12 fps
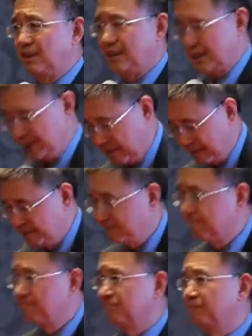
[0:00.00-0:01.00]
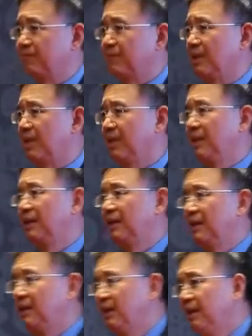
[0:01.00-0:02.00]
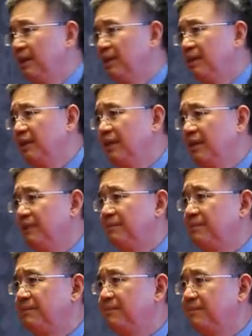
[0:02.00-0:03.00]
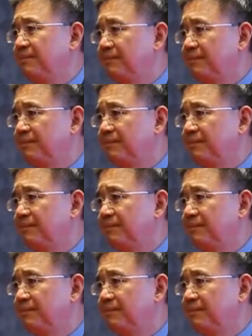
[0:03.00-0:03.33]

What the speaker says: communication and grasp this opportunity. Thank you.